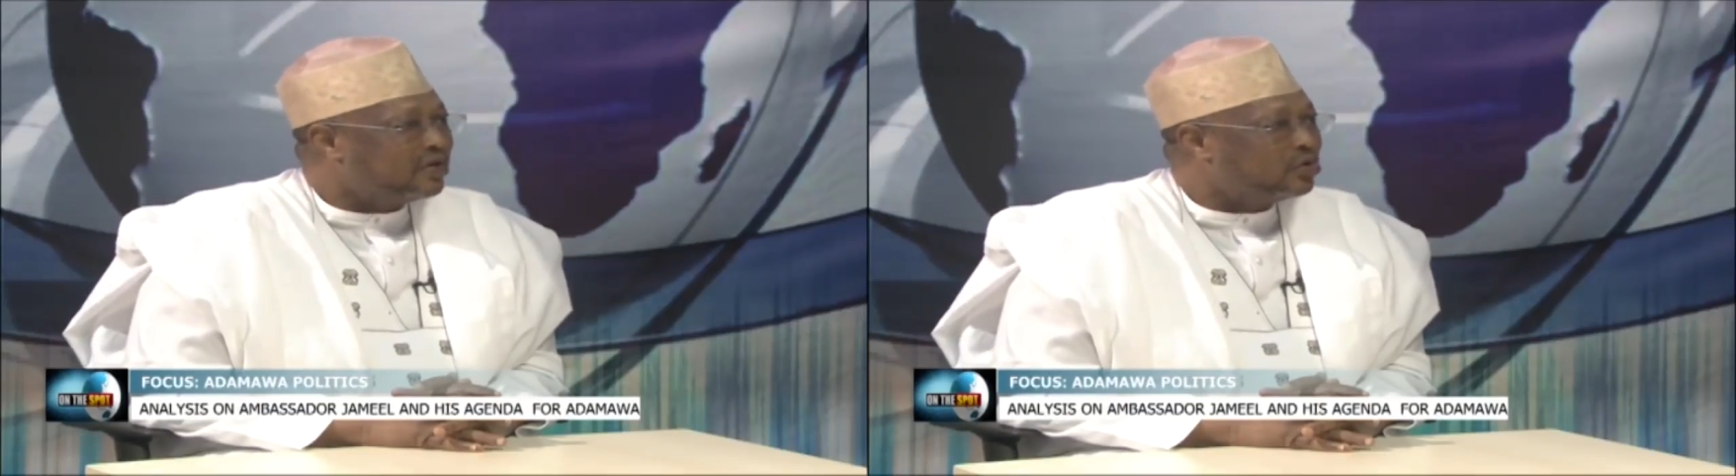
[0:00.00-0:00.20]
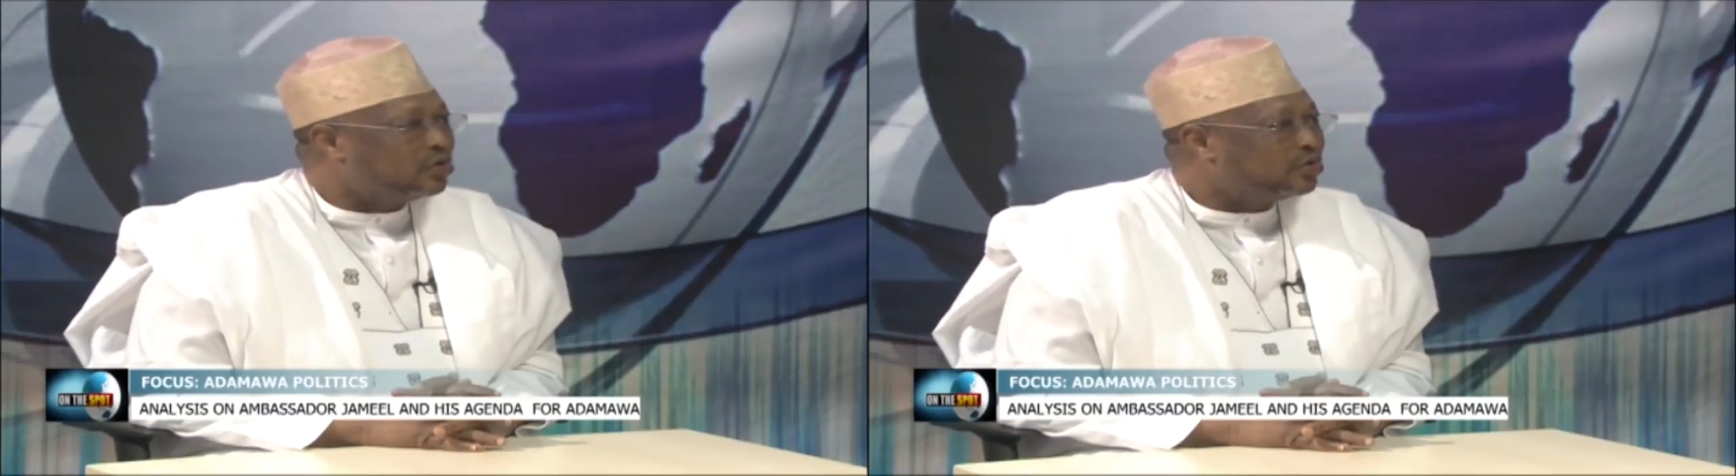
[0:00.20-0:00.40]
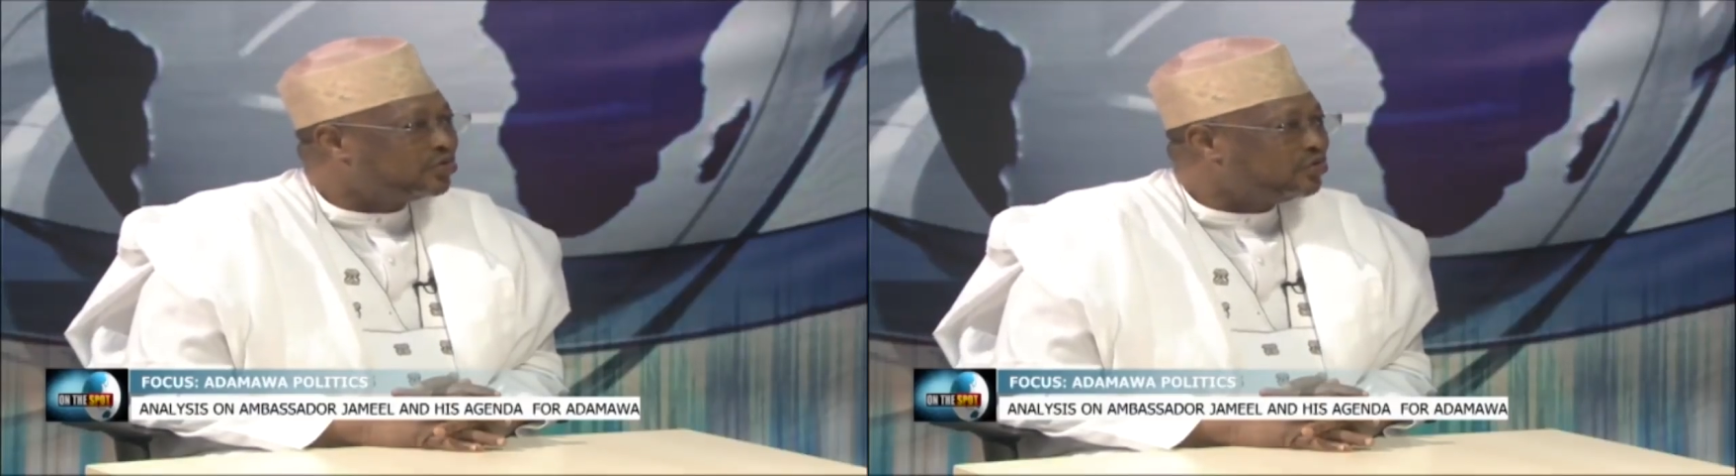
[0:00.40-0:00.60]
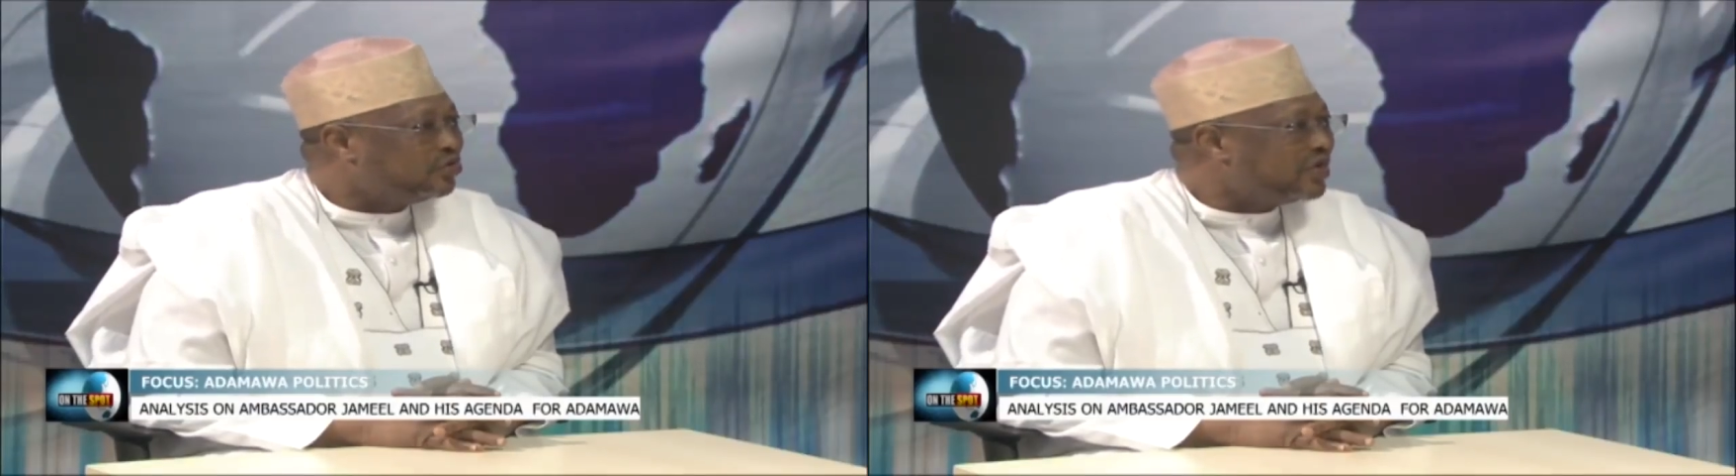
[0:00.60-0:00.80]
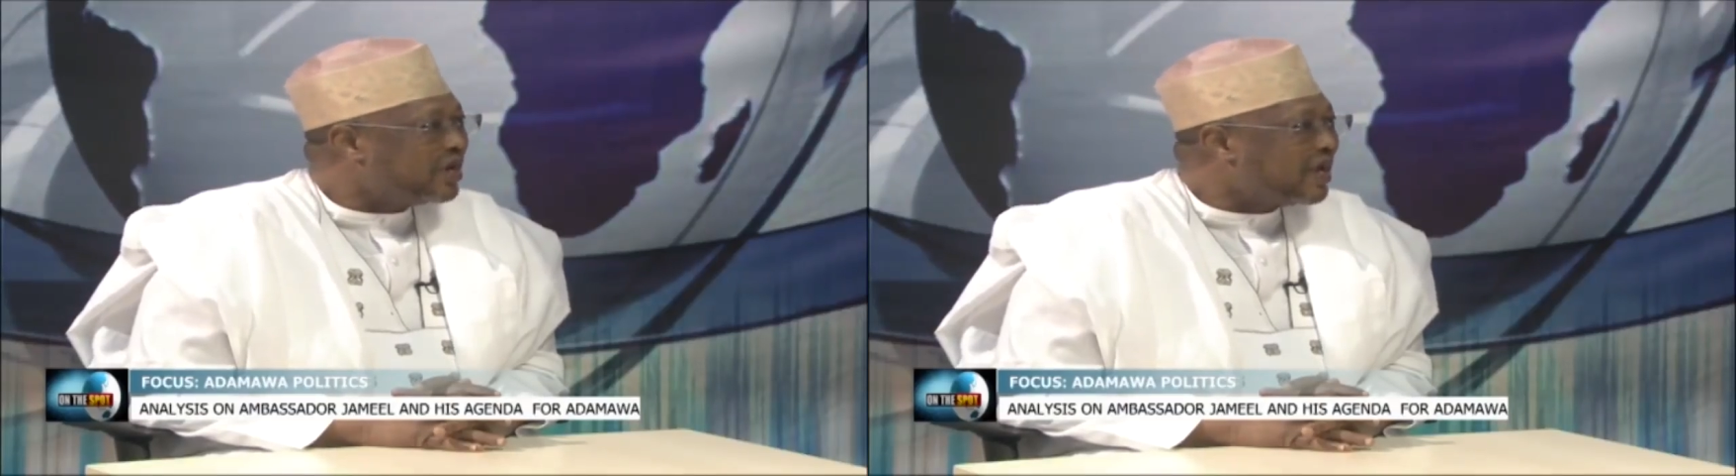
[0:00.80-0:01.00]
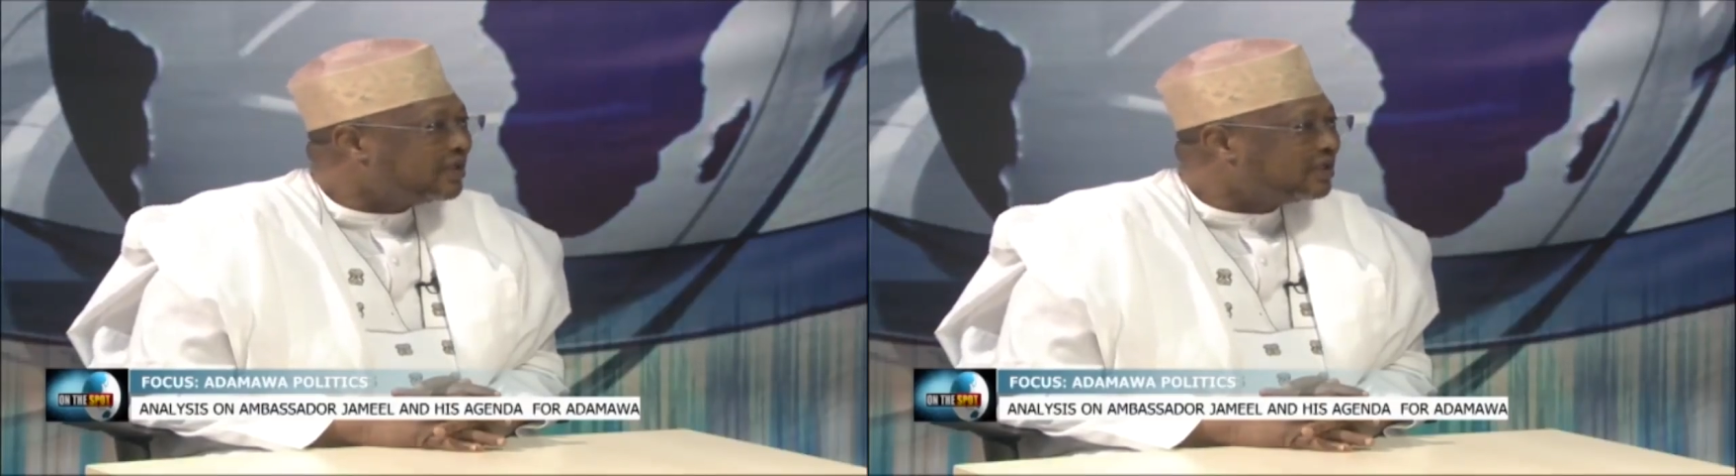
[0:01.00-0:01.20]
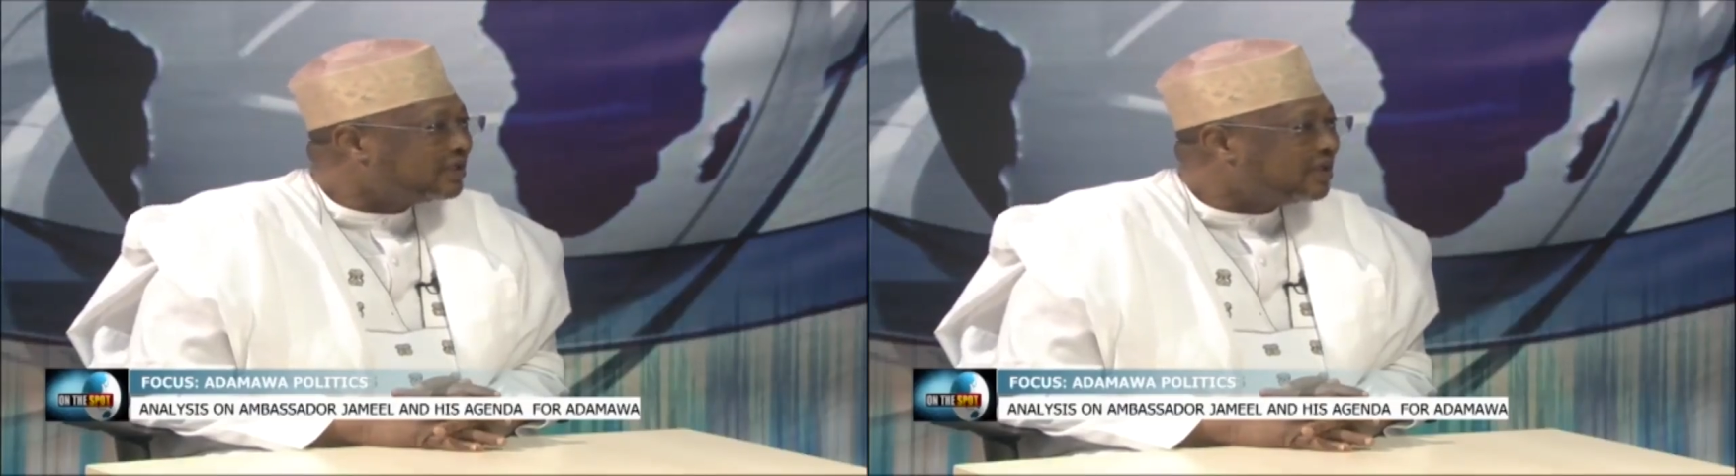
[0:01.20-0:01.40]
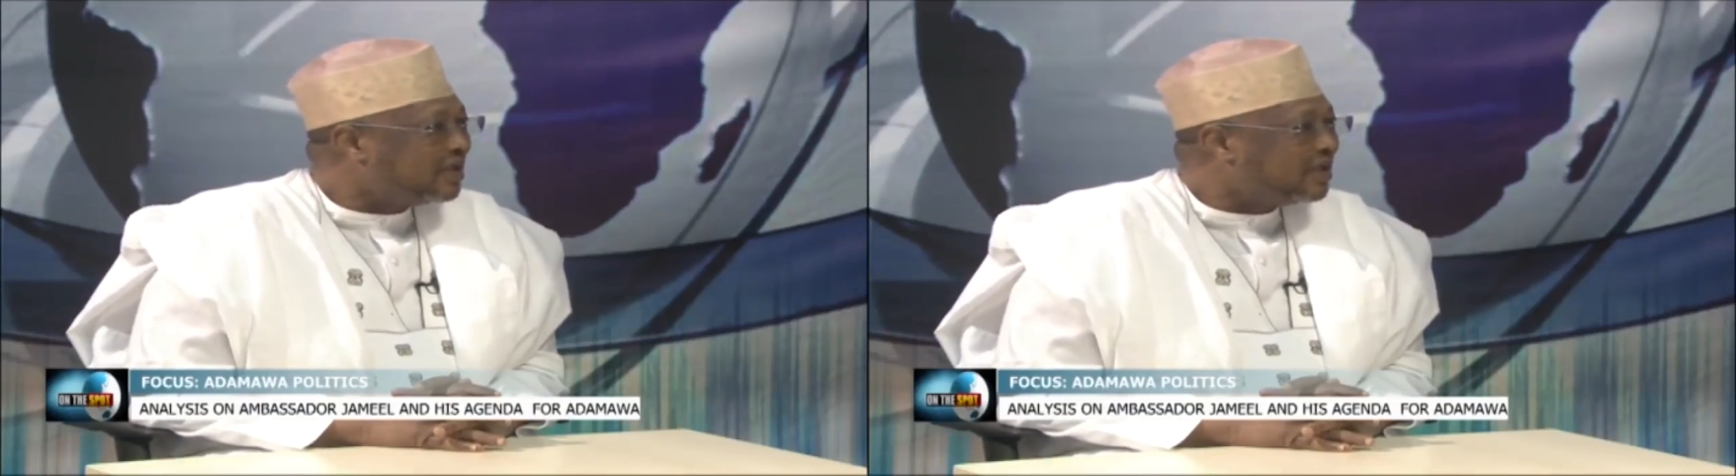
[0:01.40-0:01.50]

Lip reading: rose through the ranks